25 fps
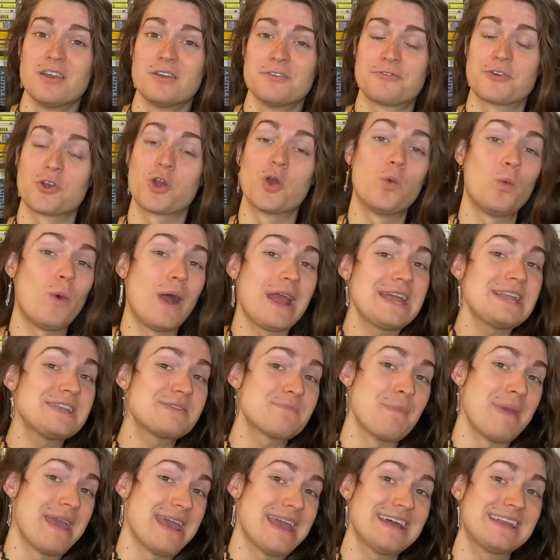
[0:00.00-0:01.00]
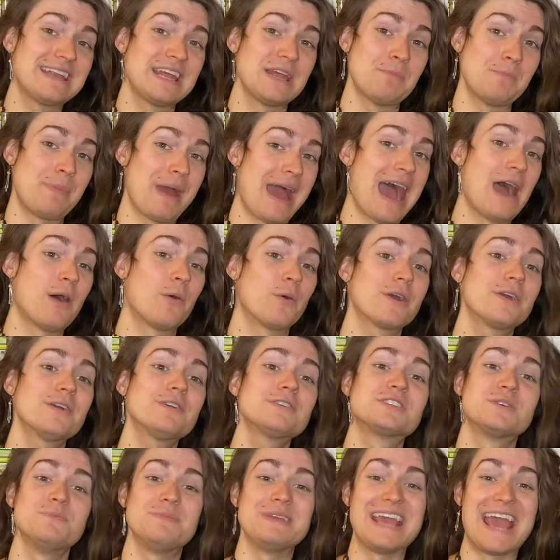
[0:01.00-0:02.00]
For a white man in
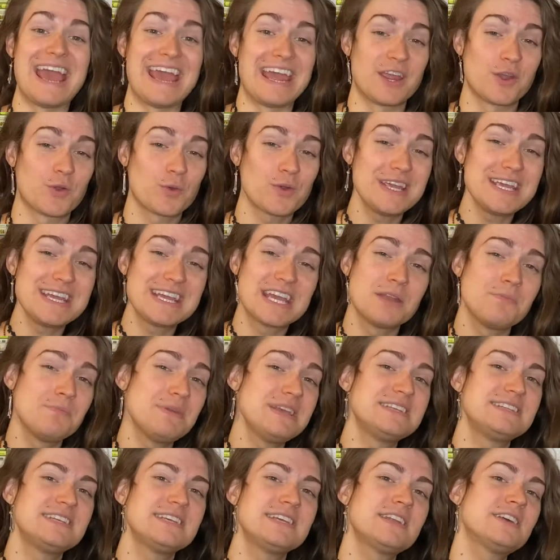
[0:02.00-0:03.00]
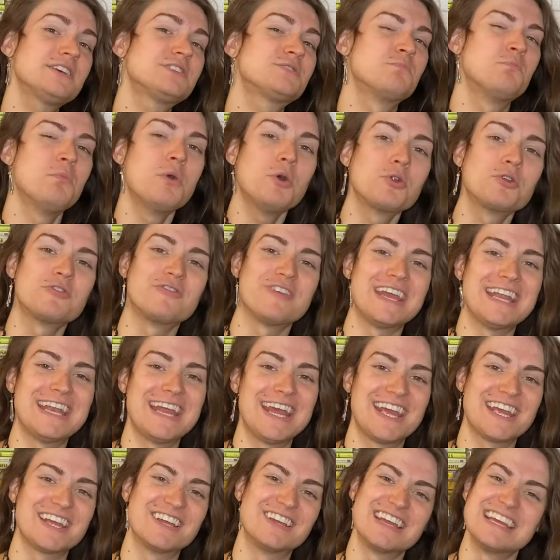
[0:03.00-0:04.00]
power to be angry can be seen as
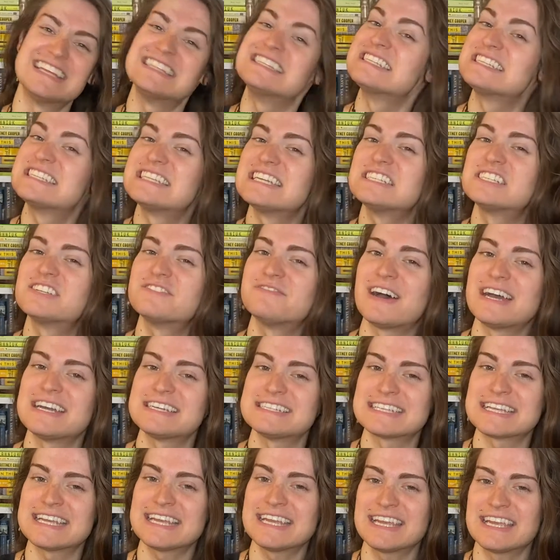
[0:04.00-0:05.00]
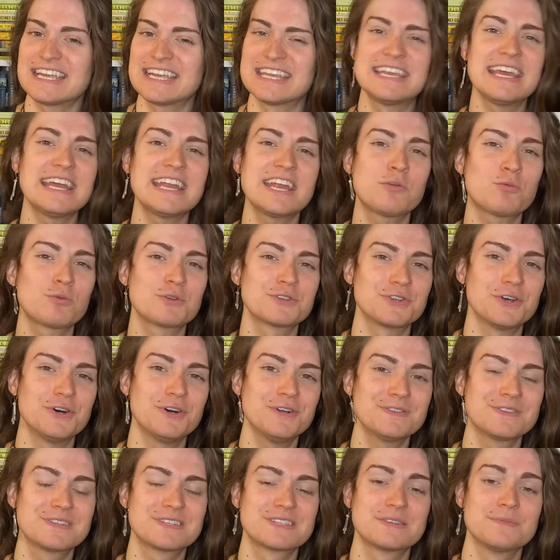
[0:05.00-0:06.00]
motivating, incentivizing, getting
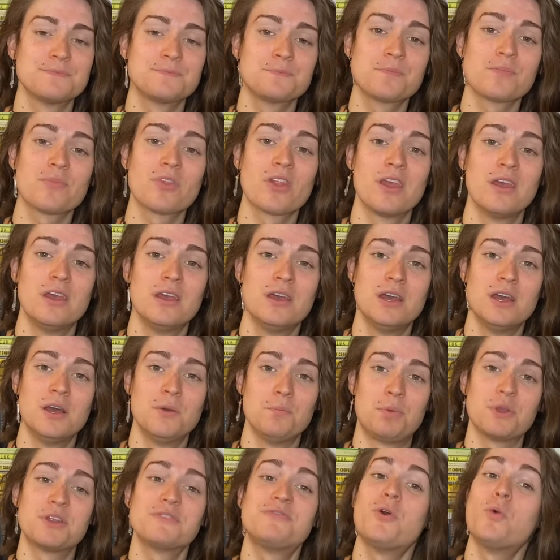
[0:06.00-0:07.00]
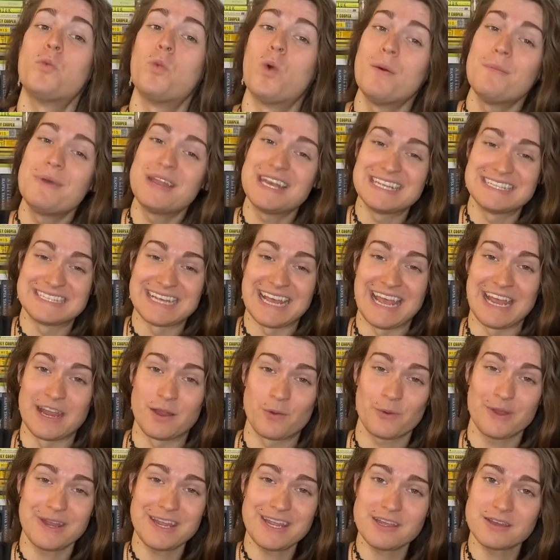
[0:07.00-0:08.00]
results. But if a woman is
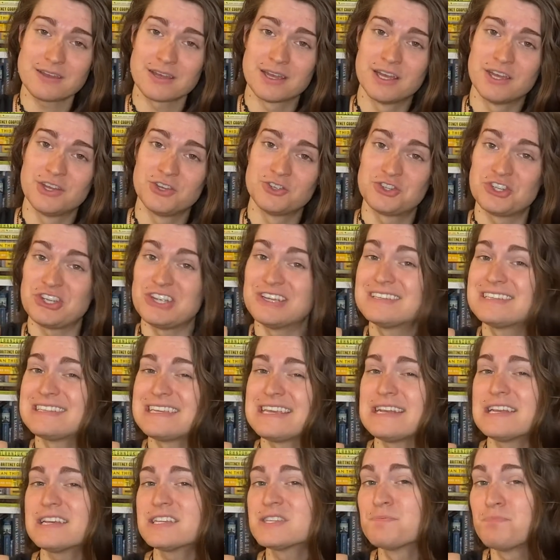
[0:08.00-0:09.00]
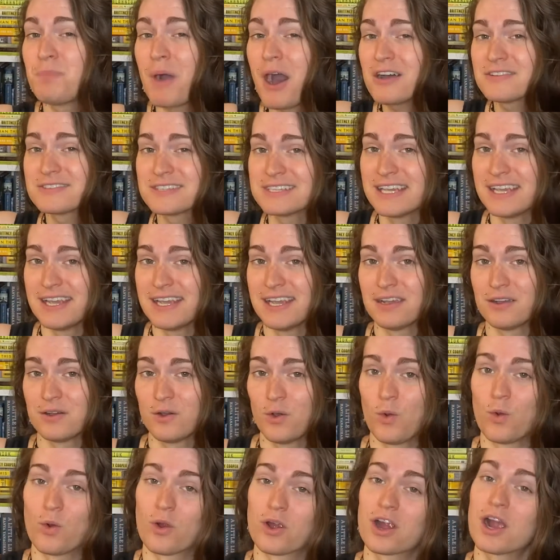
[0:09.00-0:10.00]
angry, she is seen as bossy
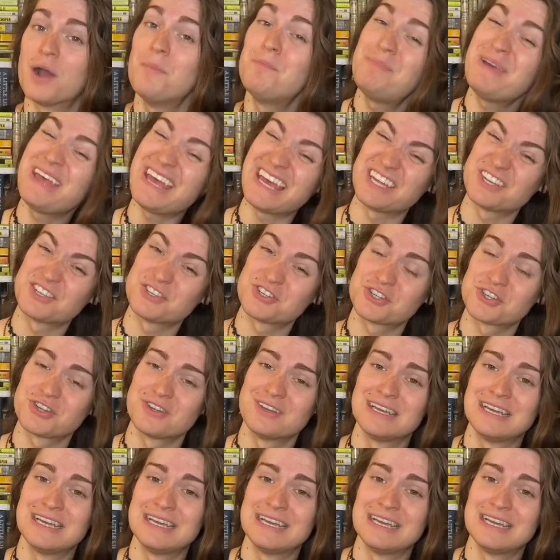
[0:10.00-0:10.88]
or a bitch.